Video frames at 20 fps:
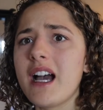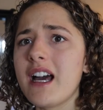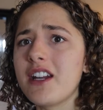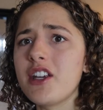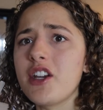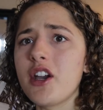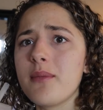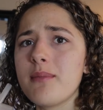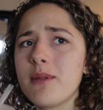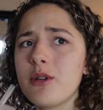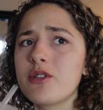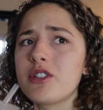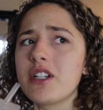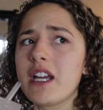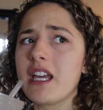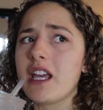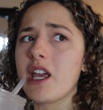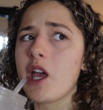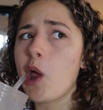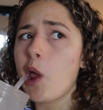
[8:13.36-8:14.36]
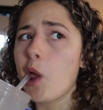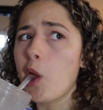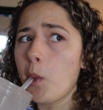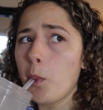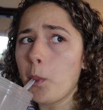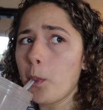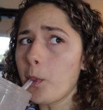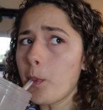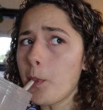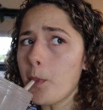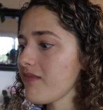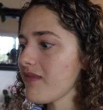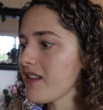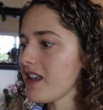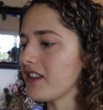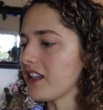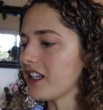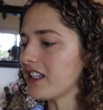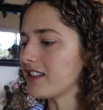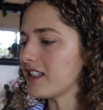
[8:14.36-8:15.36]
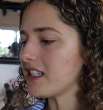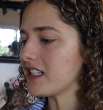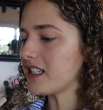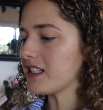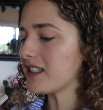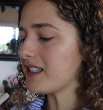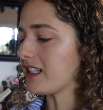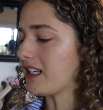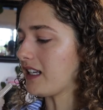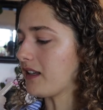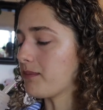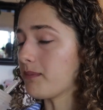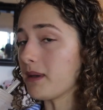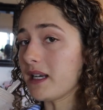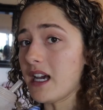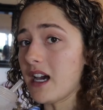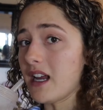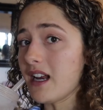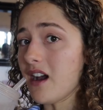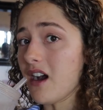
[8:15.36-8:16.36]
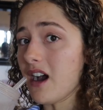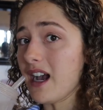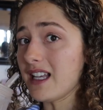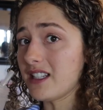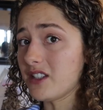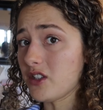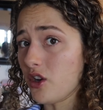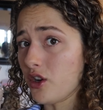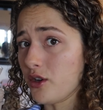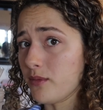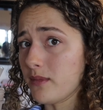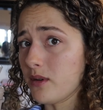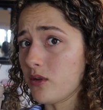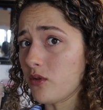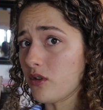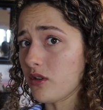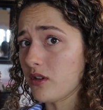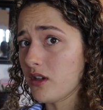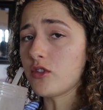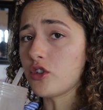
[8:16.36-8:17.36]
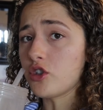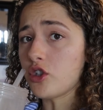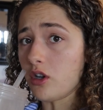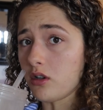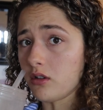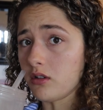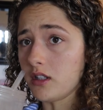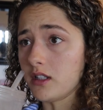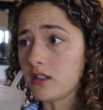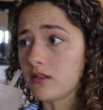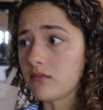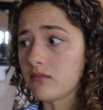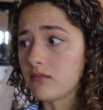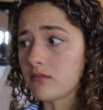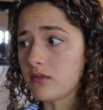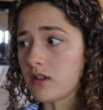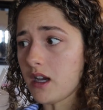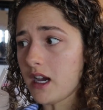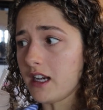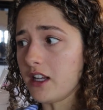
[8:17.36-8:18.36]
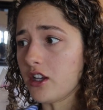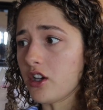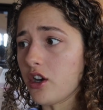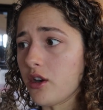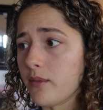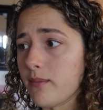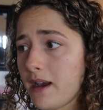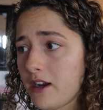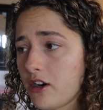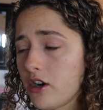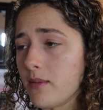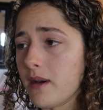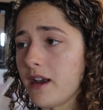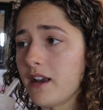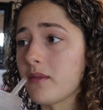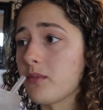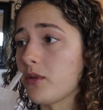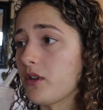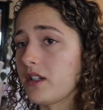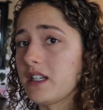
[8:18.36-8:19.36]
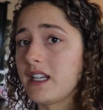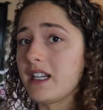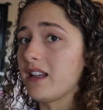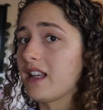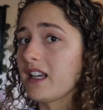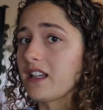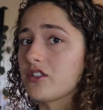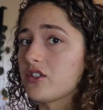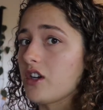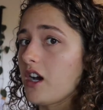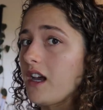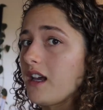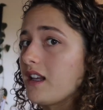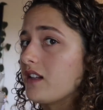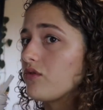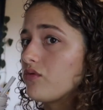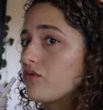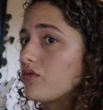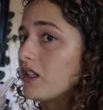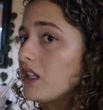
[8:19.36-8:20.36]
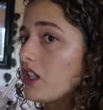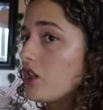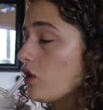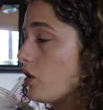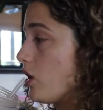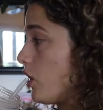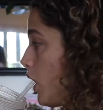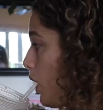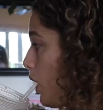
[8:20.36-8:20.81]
A honeycomb milkshake. The consistency. Banana, ice, oat milk, chocolate, honeycomb, macromike protein. Like, try it. It's really good.